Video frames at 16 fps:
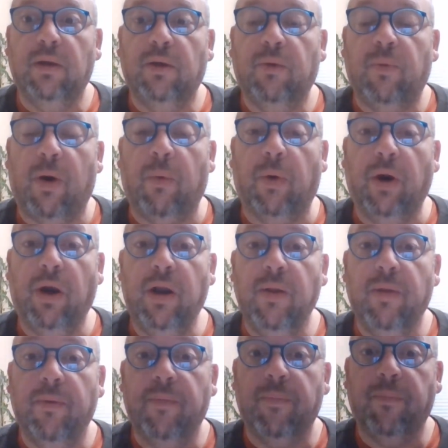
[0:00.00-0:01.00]
What word?
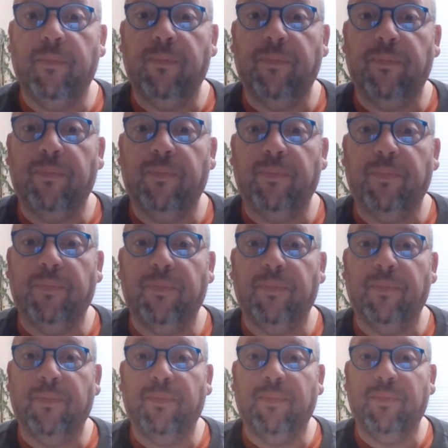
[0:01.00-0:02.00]

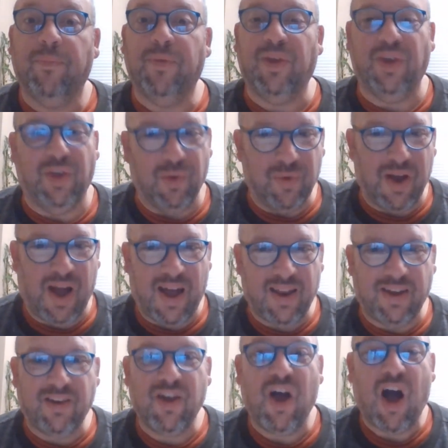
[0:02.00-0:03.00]
You got
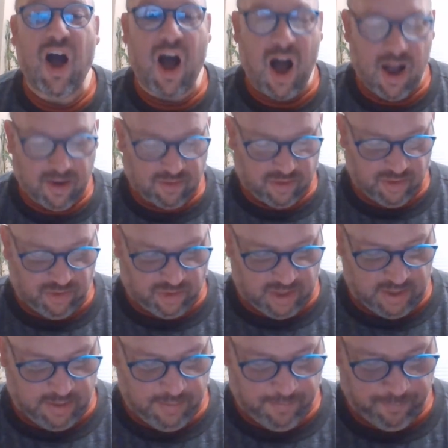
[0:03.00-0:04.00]
it,
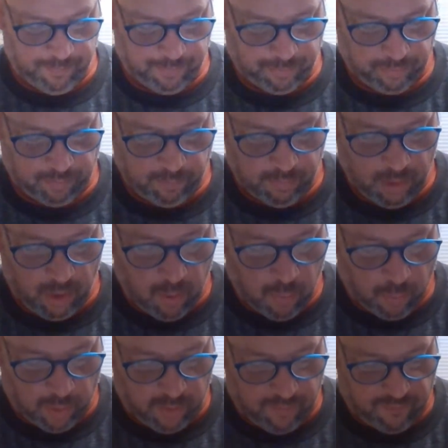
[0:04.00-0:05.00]
oxygen.
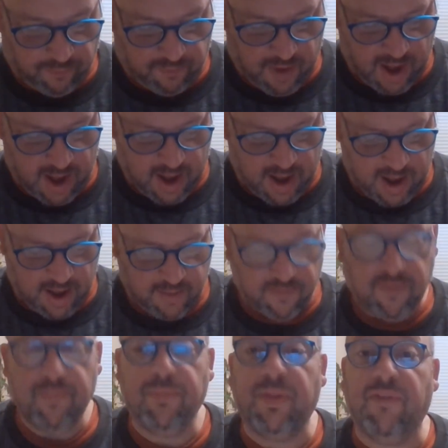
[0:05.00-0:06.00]
Word 5,
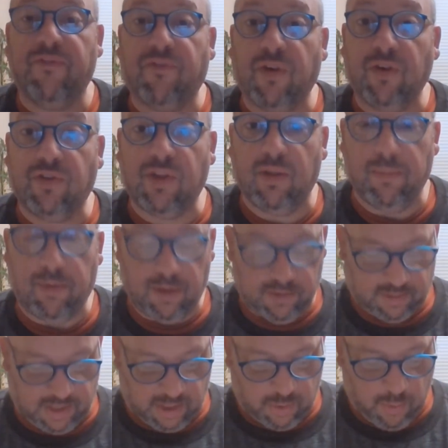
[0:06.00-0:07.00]
the first syllable
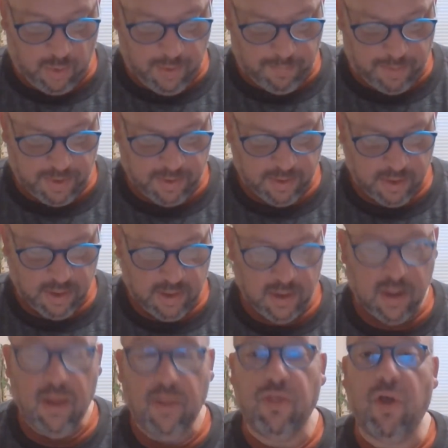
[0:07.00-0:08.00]
is equip.
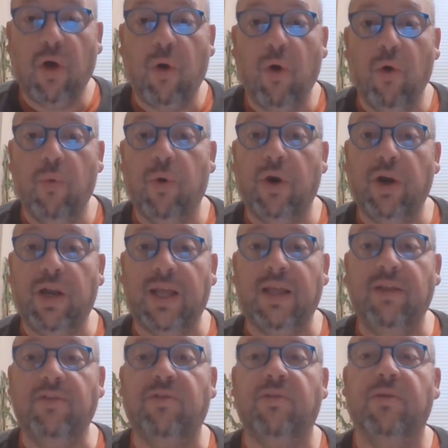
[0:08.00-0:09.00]
The whole word
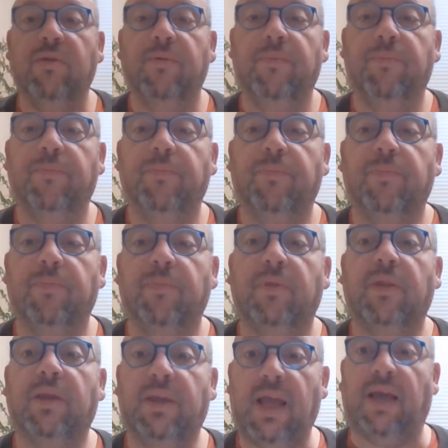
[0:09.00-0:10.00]
is,
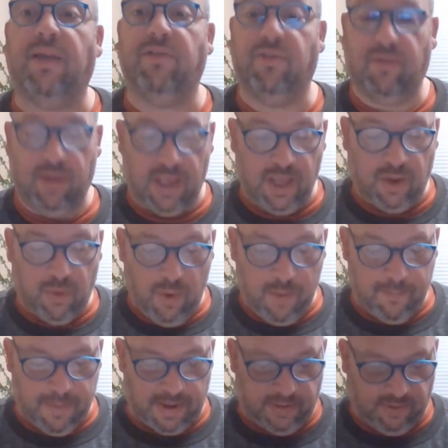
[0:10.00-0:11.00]
yes,
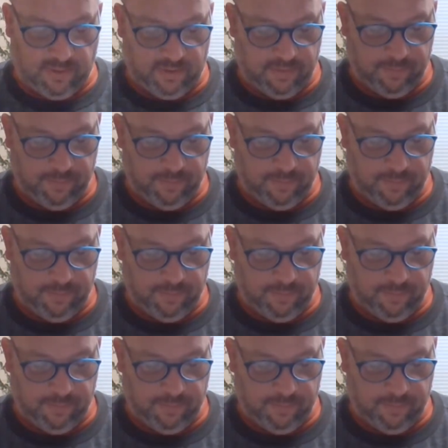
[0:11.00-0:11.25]
equipment.